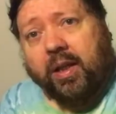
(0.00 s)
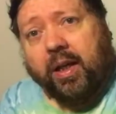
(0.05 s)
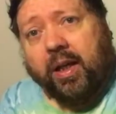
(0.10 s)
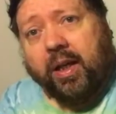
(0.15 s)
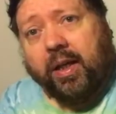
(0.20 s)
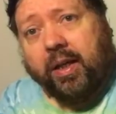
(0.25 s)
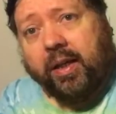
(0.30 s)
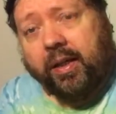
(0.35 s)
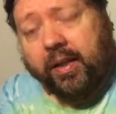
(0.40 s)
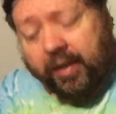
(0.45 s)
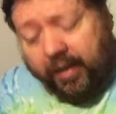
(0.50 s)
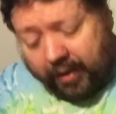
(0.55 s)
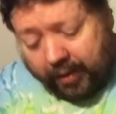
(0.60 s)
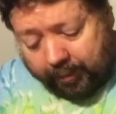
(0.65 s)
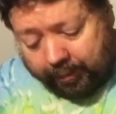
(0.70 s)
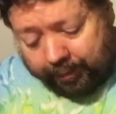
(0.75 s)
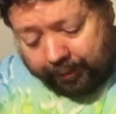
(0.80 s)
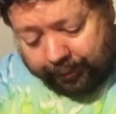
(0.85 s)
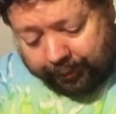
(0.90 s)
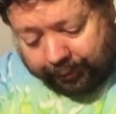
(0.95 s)
And
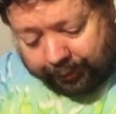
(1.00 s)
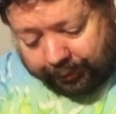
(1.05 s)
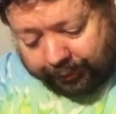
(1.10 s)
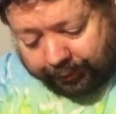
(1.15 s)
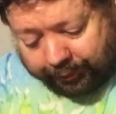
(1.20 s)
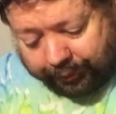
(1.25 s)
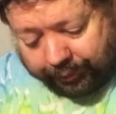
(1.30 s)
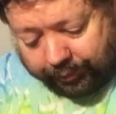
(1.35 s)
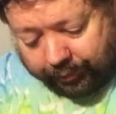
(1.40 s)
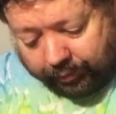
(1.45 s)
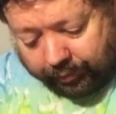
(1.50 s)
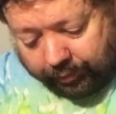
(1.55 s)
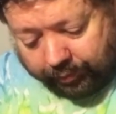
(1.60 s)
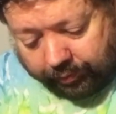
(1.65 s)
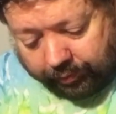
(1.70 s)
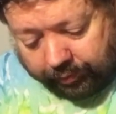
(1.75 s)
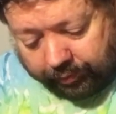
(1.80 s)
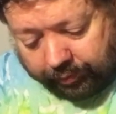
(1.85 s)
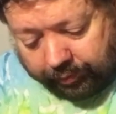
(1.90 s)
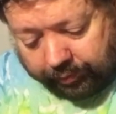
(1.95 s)
um,
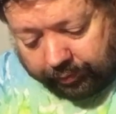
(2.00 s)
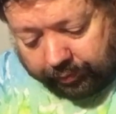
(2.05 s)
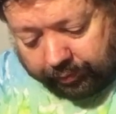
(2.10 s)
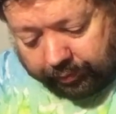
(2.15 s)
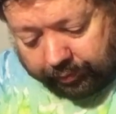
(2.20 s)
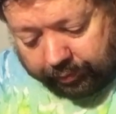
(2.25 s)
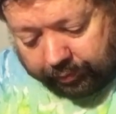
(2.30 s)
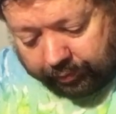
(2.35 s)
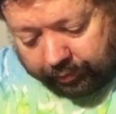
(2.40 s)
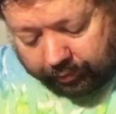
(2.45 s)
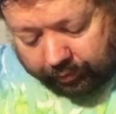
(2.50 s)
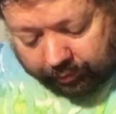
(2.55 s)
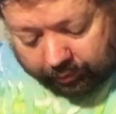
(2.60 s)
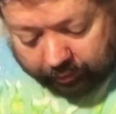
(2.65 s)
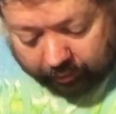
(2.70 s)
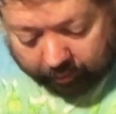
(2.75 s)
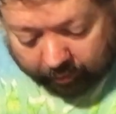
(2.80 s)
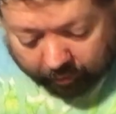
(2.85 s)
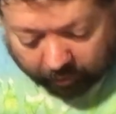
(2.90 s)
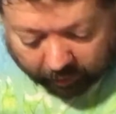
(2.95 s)

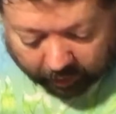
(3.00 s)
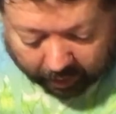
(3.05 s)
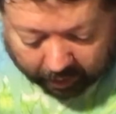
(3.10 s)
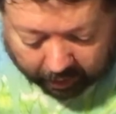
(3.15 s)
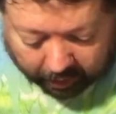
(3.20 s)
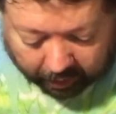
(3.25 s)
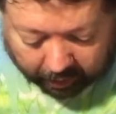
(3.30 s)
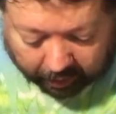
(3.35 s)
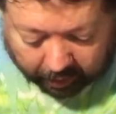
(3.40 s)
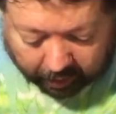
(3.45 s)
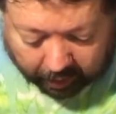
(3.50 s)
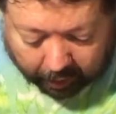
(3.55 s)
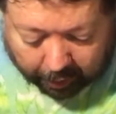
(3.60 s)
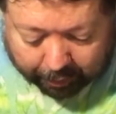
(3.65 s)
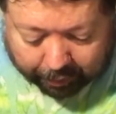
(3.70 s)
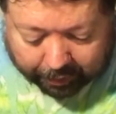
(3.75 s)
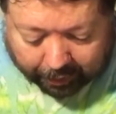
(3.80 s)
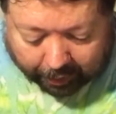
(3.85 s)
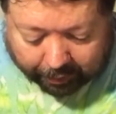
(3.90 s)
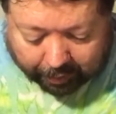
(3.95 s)
I'll
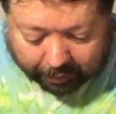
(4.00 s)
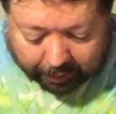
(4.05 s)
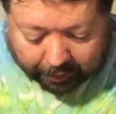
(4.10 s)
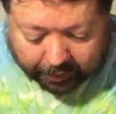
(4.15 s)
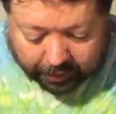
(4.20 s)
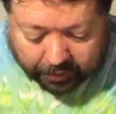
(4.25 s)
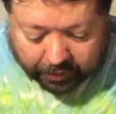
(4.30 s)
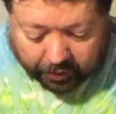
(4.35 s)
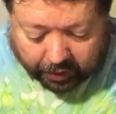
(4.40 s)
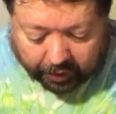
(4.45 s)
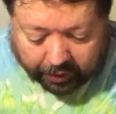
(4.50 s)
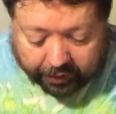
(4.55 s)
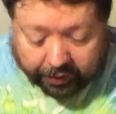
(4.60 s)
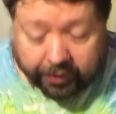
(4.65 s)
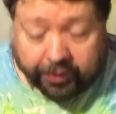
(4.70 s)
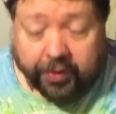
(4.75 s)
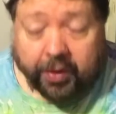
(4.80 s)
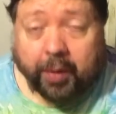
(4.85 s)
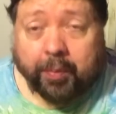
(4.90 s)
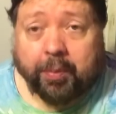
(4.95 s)
probably jar
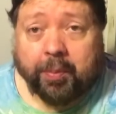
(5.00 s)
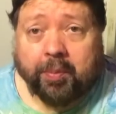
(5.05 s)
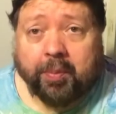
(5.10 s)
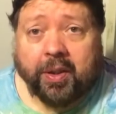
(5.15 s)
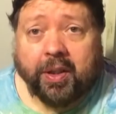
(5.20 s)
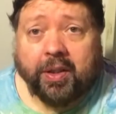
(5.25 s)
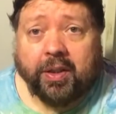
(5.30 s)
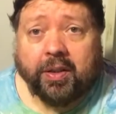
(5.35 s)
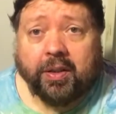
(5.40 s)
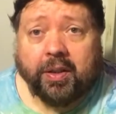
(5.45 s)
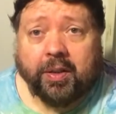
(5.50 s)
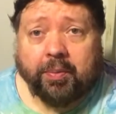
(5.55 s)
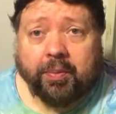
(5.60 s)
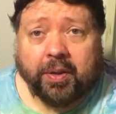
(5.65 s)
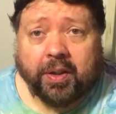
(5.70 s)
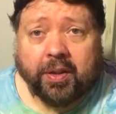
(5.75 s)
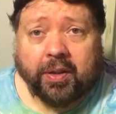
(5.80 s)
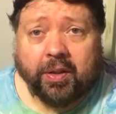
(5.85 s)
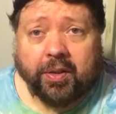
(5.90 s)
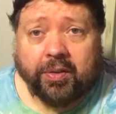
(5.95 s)
this up immediately
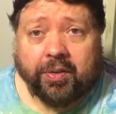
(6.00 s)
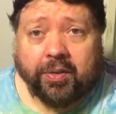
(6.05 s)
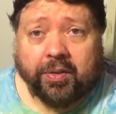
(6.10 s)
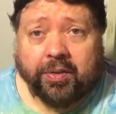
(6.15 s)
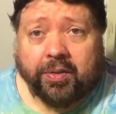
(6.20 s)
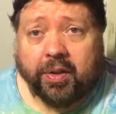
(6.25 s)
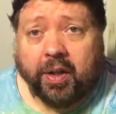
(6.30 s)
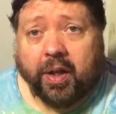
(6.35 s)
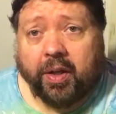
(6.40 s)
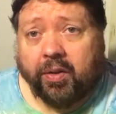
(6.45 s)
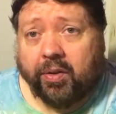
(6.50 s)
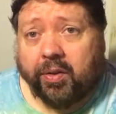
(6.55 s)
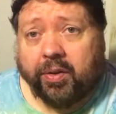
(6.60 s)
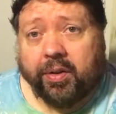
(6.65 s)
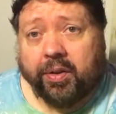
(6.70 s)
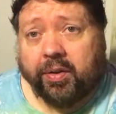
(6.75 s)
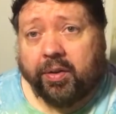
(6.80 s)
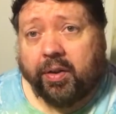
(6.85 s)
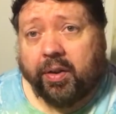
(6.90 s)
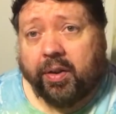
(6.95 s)
because it's not on
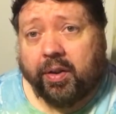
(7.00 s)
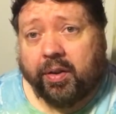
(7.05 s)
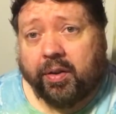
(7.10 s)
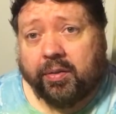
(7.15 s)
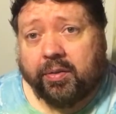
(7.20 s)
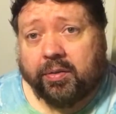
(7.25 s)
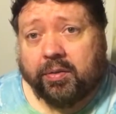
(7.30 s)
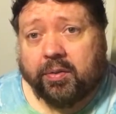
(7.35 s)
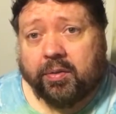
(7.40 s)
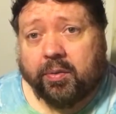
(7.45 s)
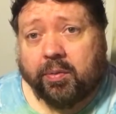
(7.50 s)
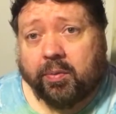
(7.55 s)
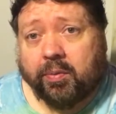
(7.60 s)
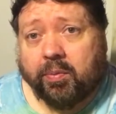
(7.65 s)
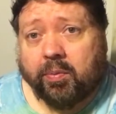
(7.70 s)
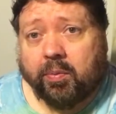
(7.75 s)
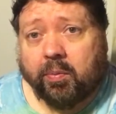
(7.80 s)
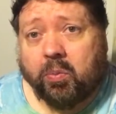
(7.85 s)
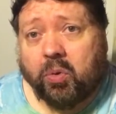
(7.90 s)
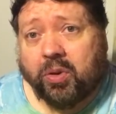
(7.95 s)
the uh,
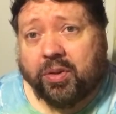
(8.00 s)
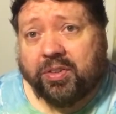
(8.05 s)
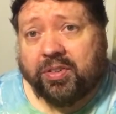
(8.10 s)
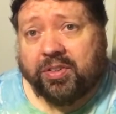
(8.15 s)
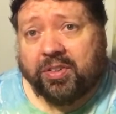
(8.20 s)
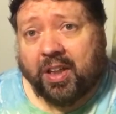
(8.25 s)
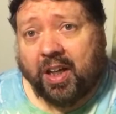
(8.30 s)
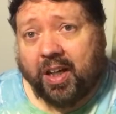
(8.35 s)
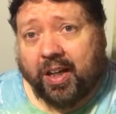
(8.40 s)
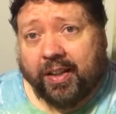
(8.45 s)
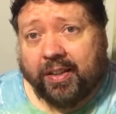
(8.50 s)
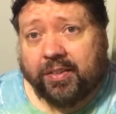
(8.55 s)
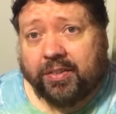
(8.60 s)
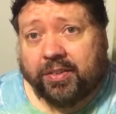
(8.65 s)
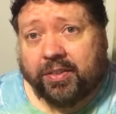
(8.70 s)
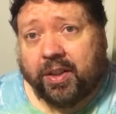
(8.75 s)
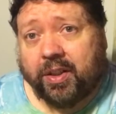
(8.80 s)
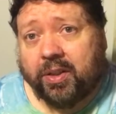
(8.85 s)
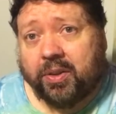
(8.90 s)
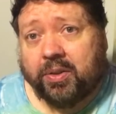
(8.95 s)
moist side.
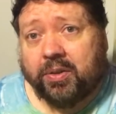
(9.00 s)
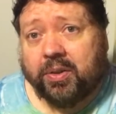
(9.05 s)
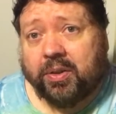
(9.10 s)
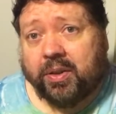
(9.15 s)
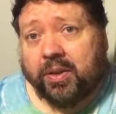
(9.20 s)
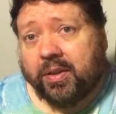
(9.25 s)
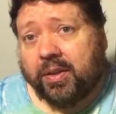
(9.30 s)
So.